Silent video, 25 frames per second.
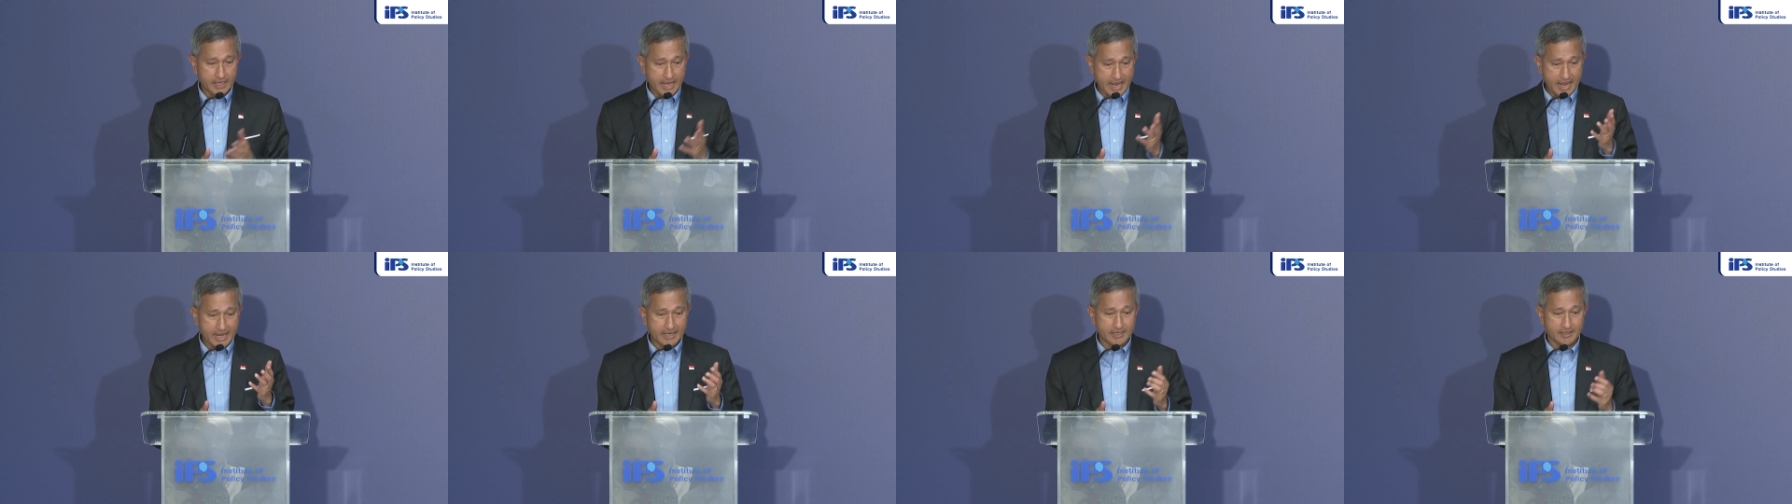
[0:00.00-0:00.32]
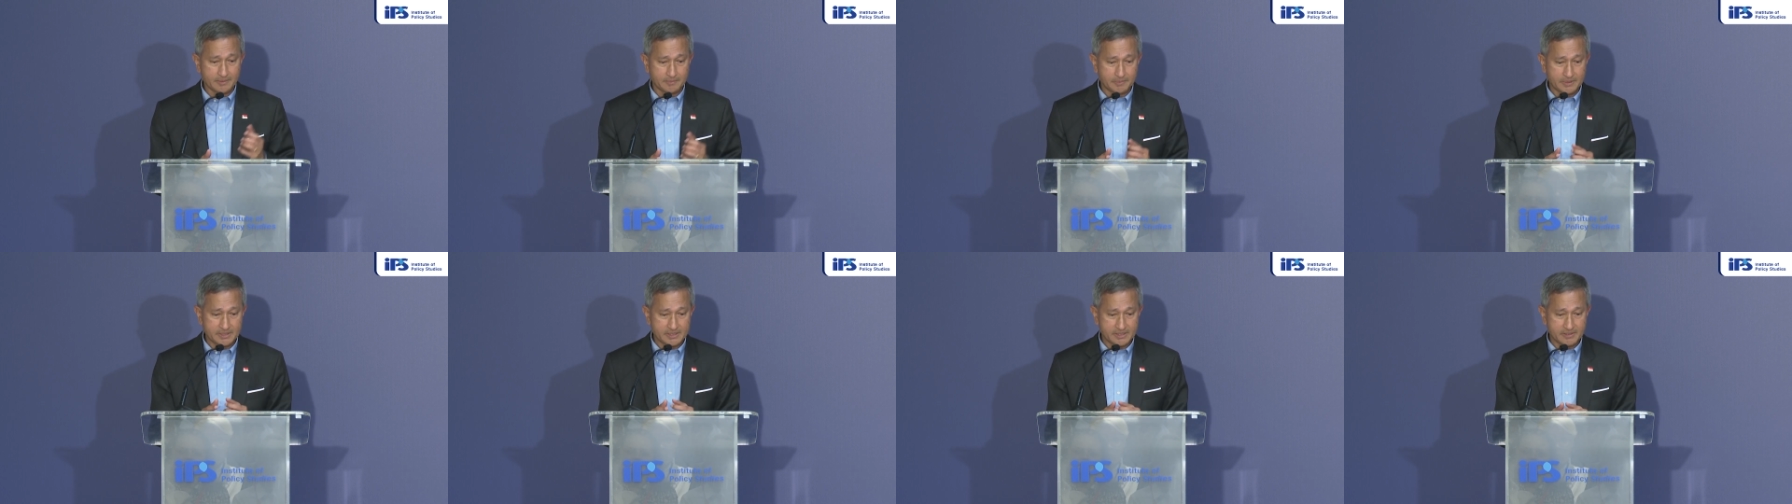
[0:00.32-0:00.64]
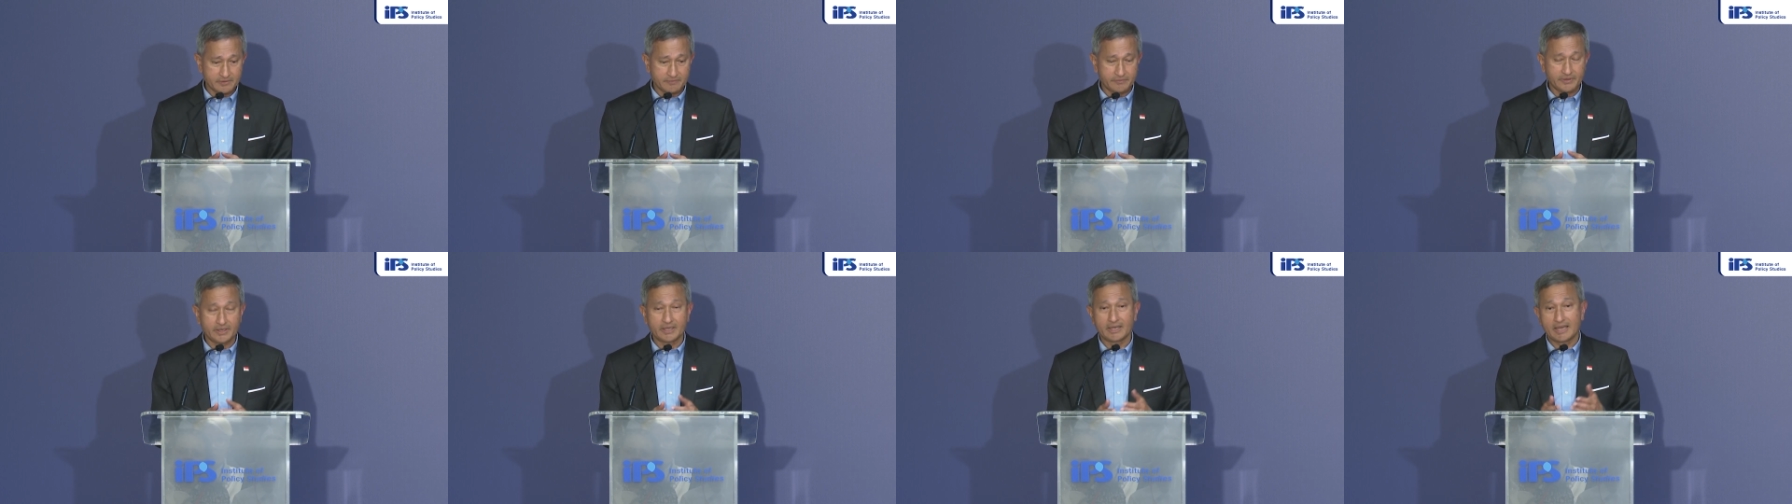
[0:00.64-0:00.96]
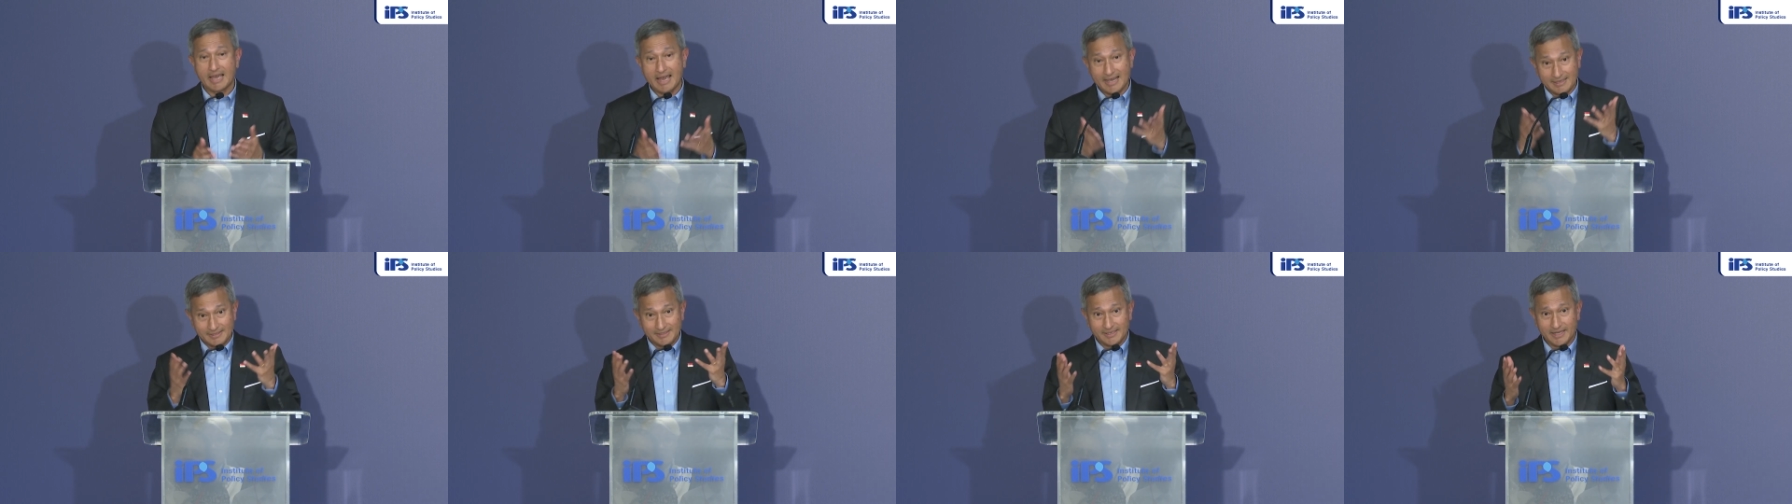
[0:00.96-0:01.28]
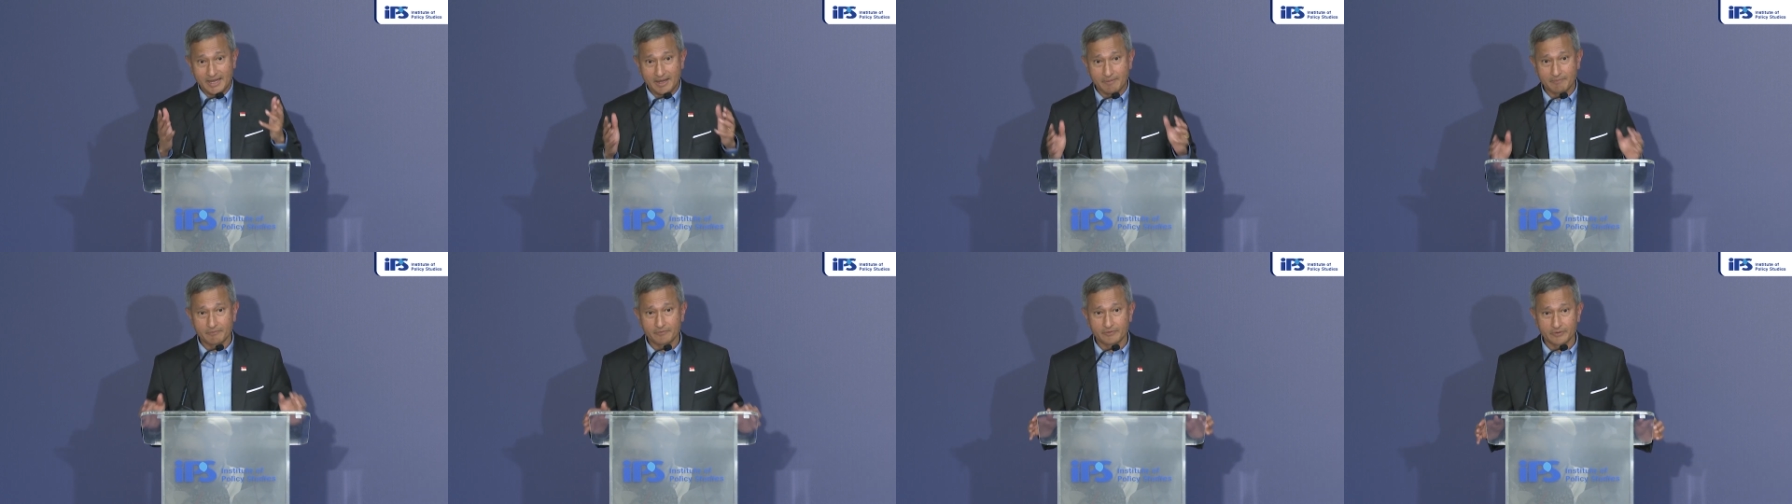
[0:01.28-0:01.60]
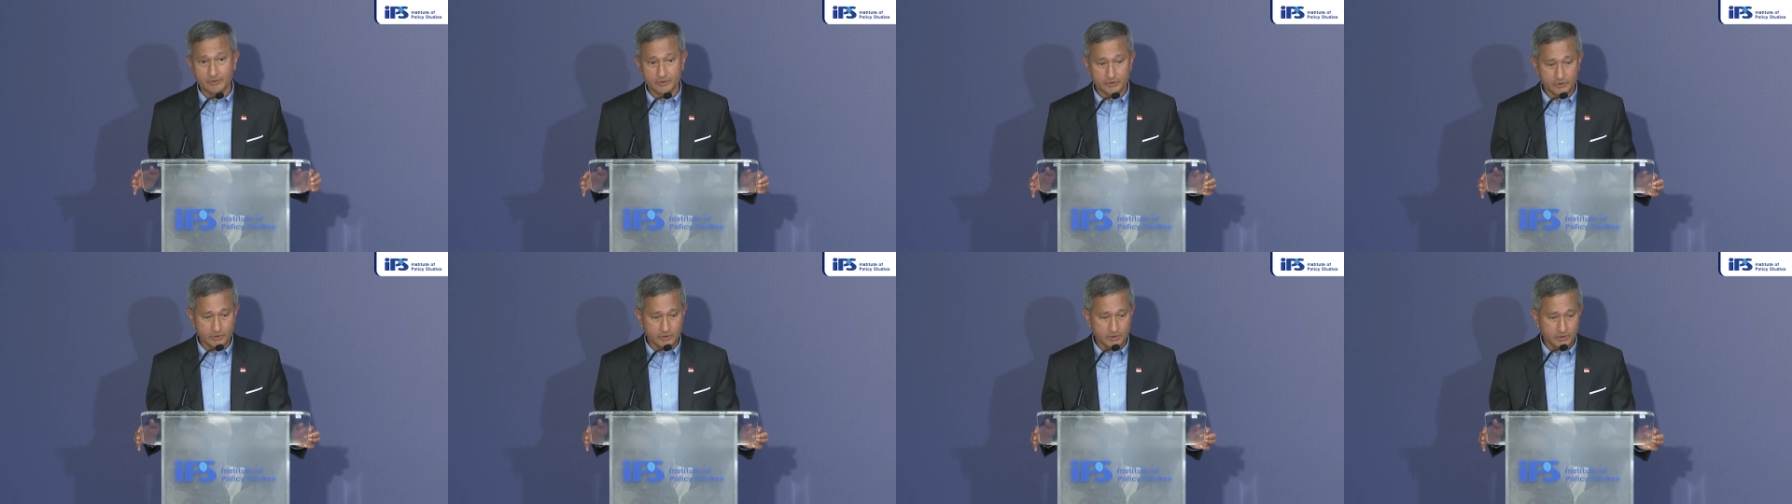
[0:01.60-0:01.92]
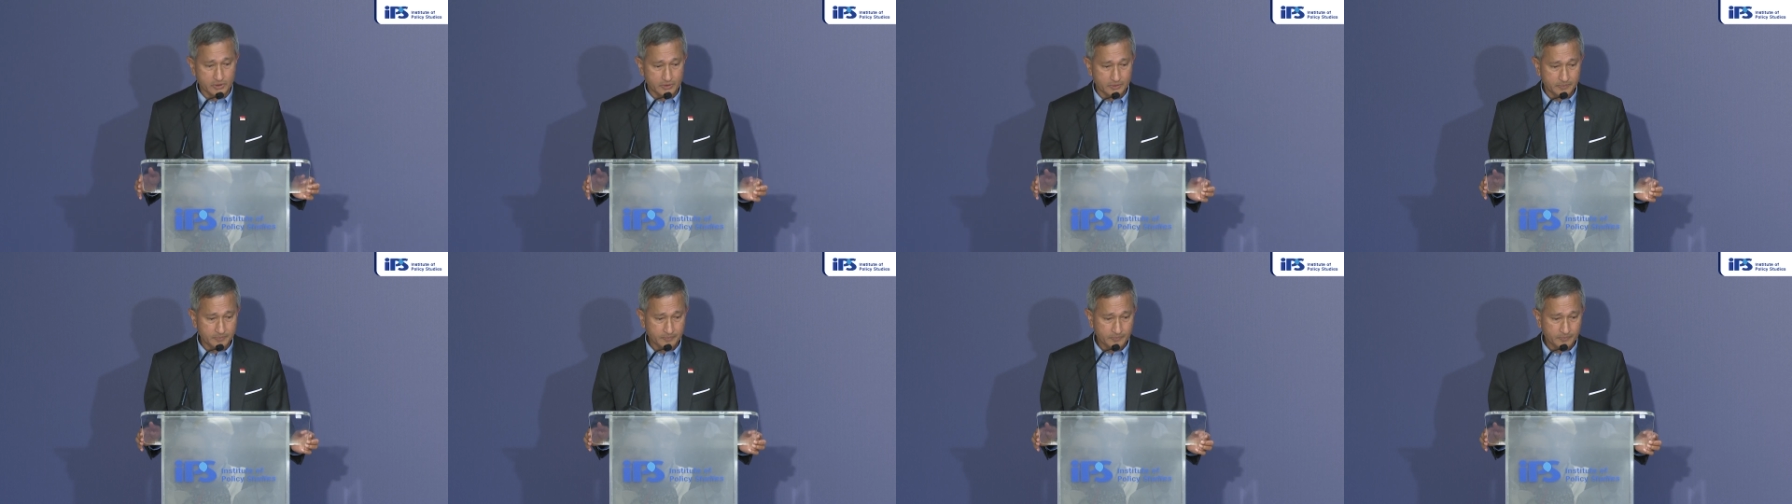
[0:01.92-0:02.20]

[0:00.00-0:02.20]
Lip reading: and the Pacific, ASCAP for short.